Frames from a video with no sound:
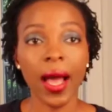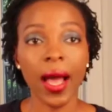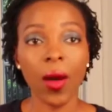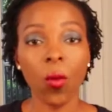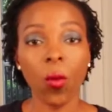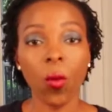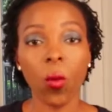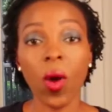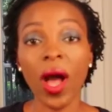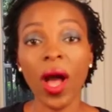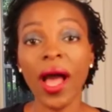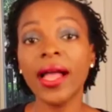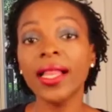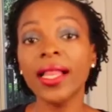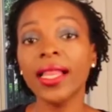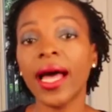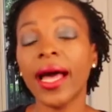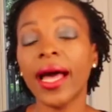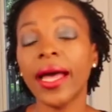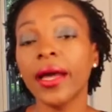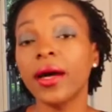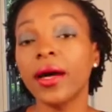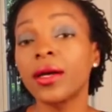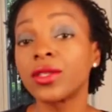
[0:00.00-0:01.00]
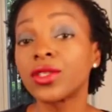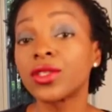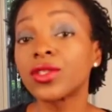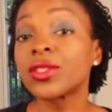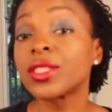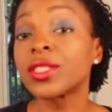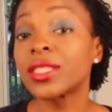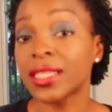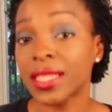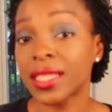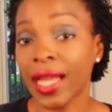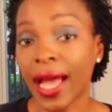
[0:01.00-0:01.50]
While I
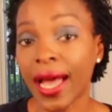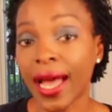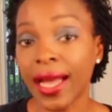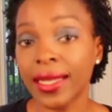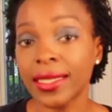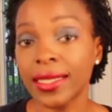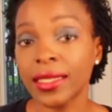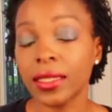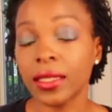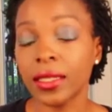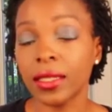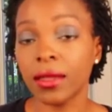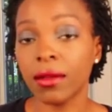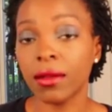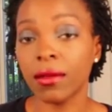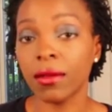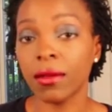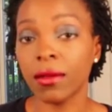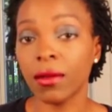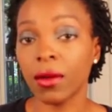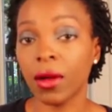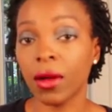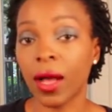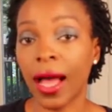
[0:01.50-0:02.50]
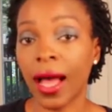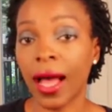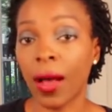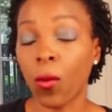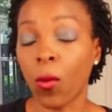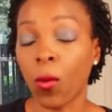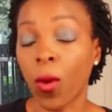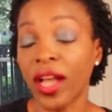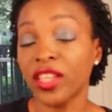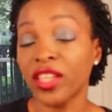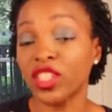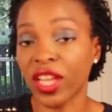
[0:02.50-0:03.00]
understand
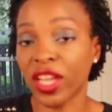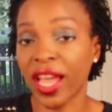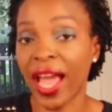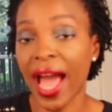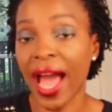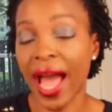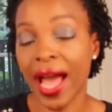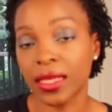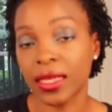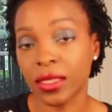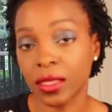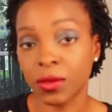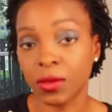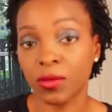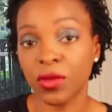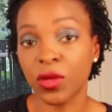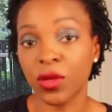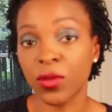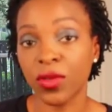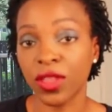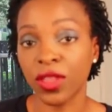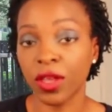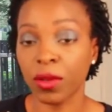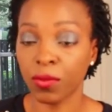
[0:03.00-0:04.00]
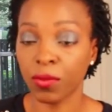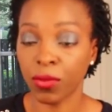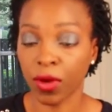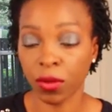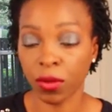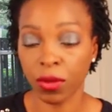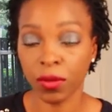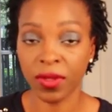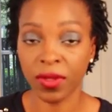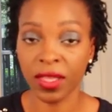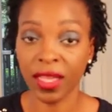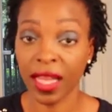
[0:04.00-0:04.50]
why she has to be with him,
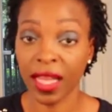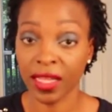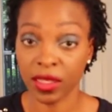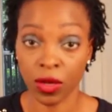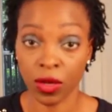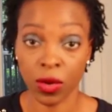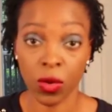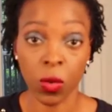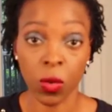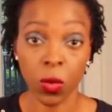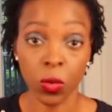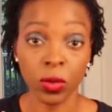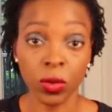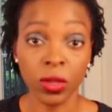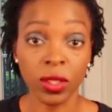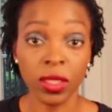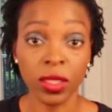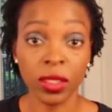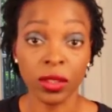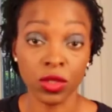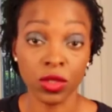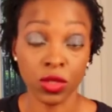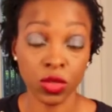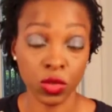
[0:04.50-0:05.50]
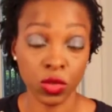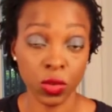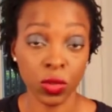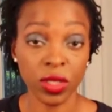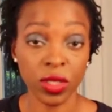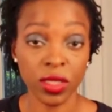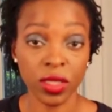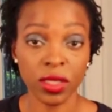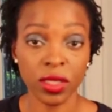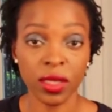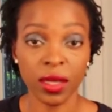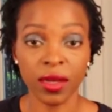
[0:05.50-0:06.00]
probably that's her only
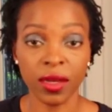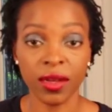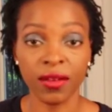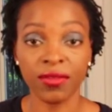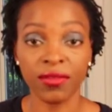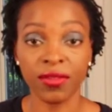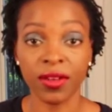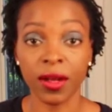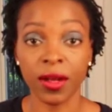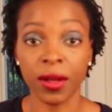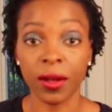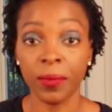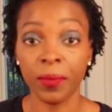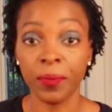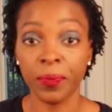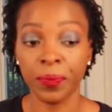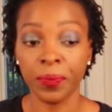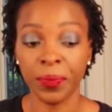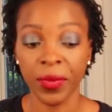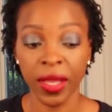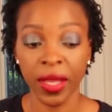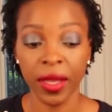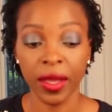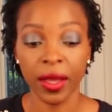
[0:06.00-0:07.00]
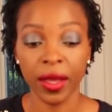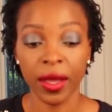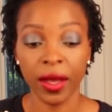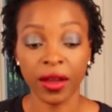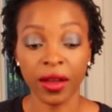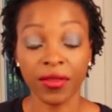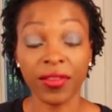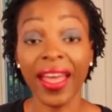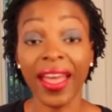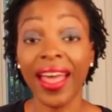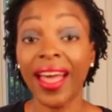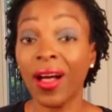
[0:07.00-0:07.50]
source
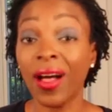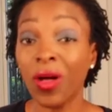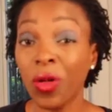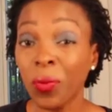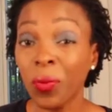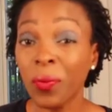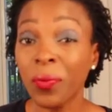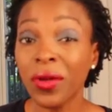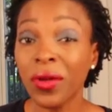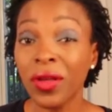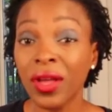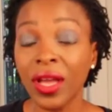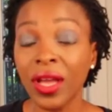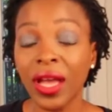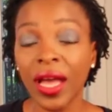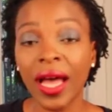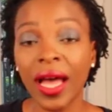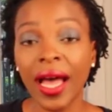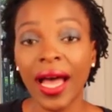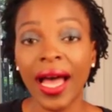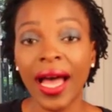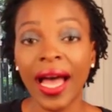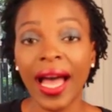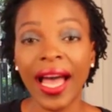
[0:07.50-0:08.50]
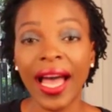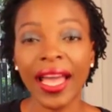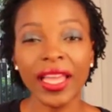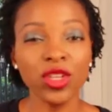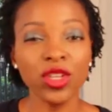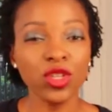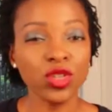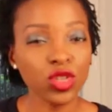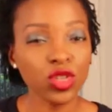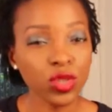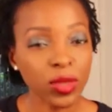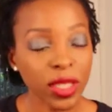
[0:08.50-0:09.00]
of help, I
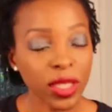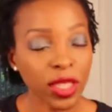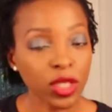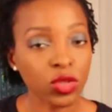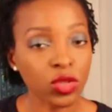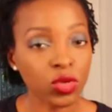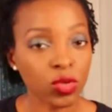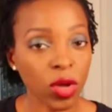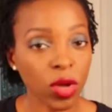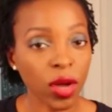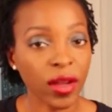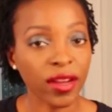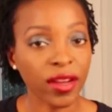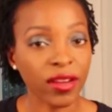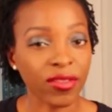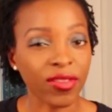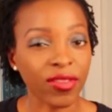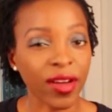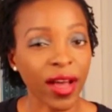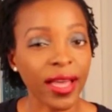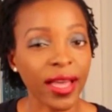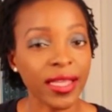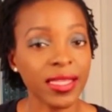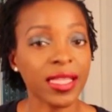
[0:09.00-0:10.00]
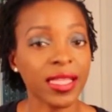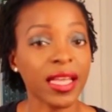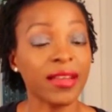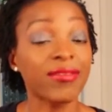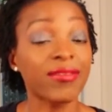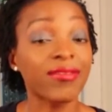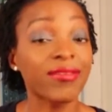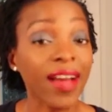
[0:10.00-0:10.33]
usually do not advise that